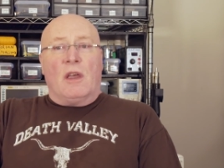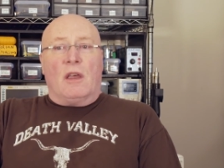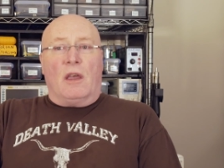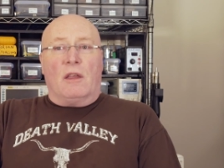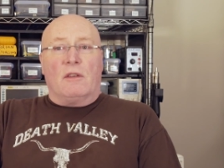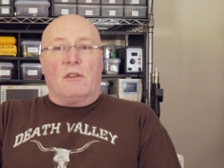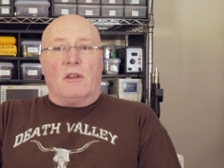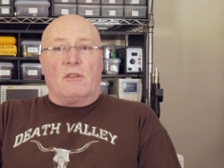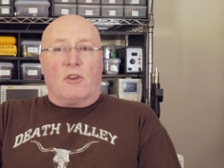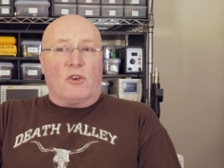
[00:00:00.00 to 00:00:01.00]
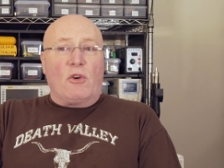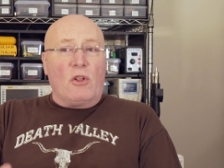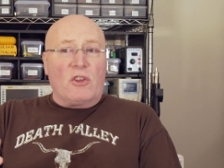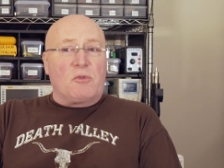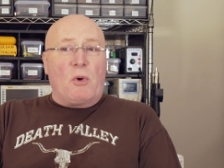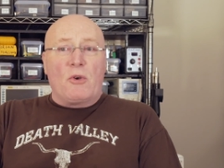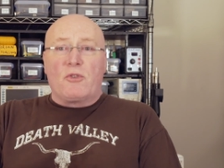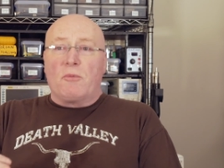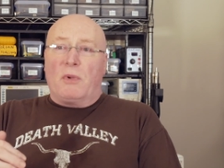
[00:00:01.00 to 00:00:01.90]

And to control exposure,